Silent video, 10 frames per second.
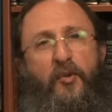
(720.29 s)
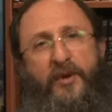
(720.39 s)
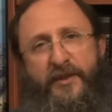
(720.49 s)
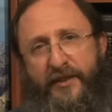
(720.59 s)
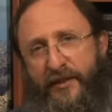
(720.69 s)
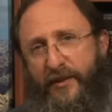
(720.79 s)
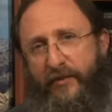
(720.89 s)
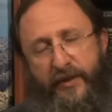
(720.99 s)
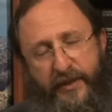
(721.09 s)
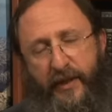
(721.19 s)
was
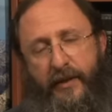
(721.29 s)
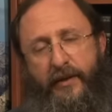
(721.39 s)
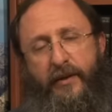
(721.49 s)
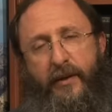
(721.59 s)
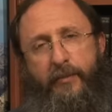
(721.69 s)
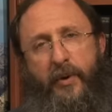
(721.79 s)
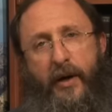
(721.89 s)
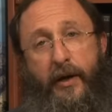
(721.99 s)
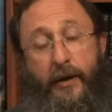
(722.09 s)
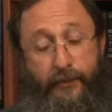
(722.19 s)
recited
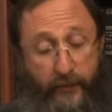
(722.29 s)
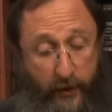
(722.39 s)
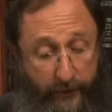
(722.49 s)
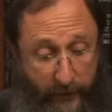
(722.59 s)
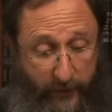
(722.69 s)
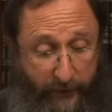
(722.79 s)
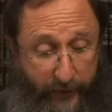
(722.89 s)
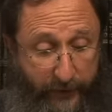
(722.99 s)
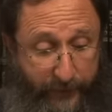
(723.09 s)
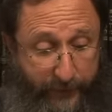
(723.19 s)
by the
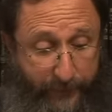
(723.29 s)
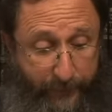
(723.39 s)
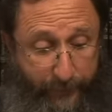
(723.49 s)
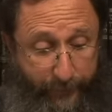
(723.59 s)
Levites.